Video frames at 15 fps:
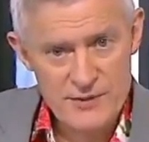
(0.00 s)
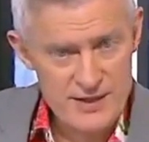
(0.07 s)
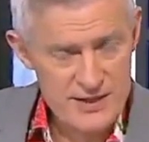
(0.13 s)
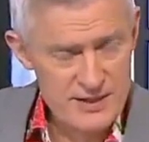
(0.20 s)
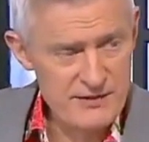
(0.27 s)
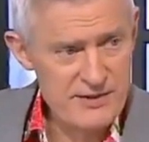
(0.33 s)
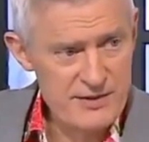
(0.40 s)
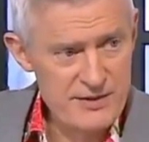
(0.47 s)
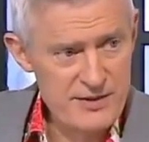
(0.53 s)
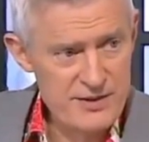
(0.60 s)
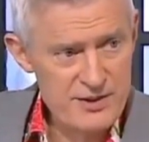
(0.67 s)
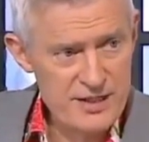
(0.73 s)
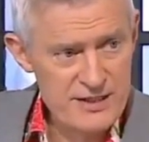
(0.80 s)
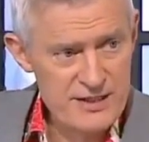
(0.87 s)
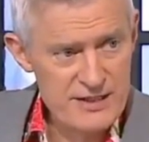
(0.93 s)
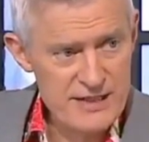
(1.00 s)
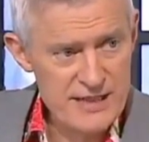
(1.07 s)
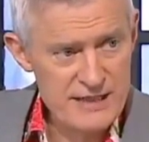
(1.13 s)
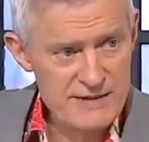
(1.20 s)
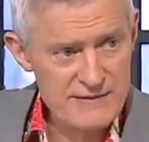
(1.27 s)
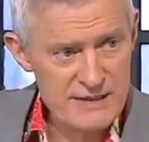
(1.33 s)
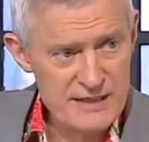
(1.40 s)
Twitter and, and shut it
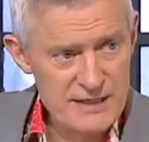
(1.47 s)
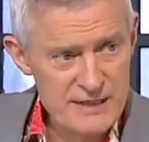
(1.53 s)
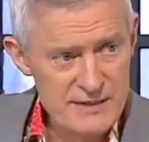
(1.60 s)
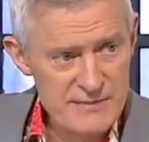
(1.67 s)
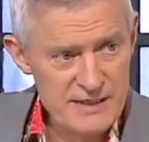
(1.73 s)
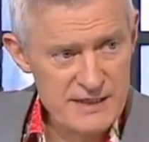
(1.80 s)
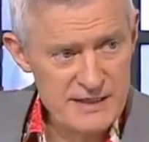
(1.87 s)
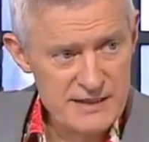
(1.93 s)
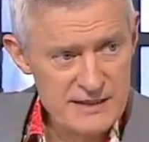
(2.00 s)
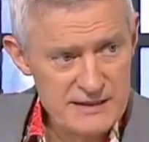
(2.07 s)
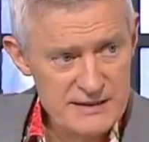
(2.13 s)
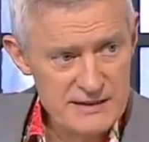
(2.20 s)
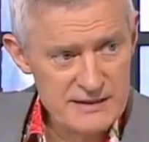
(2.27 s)
down for the time being.